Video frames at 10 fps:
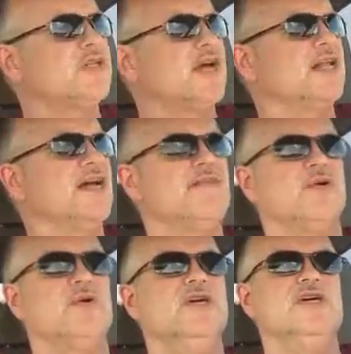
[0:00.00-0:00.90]
you at that
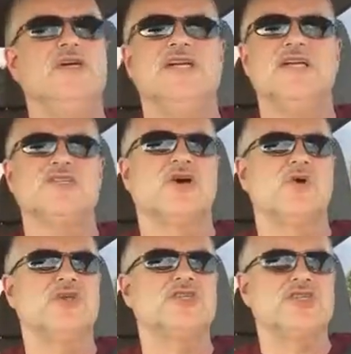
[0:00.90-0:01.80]
level. And
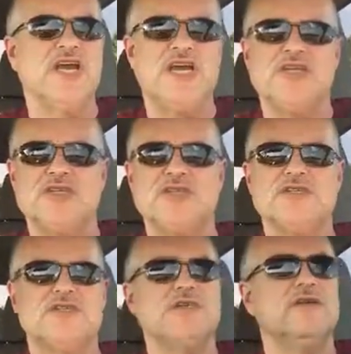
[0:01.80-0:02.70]
so it
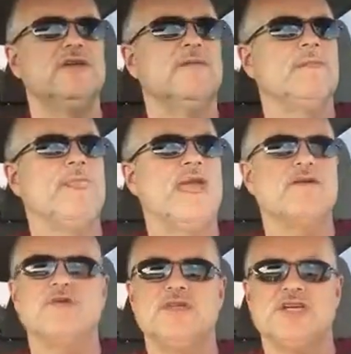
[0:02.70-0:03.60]
changes
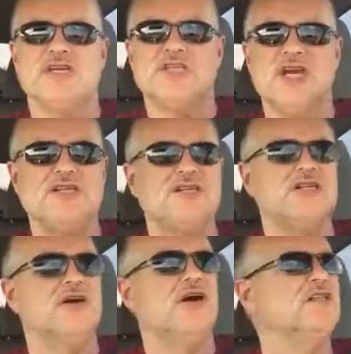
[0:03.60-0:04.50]
everything. It changes
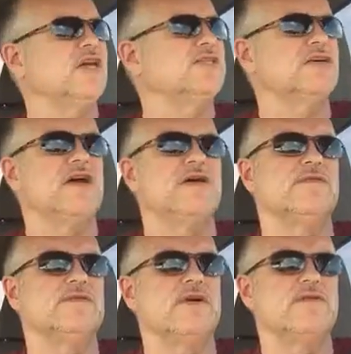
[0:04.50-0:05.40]
the context
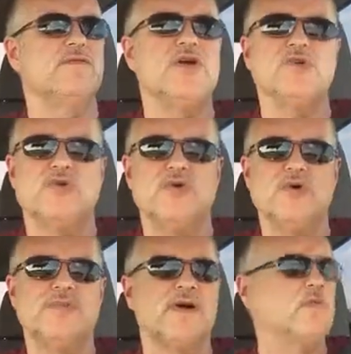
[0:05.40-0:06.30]
of what you're
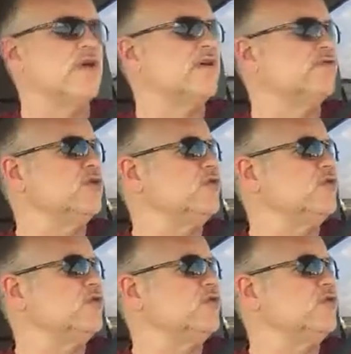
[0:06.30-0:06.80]
doing by way of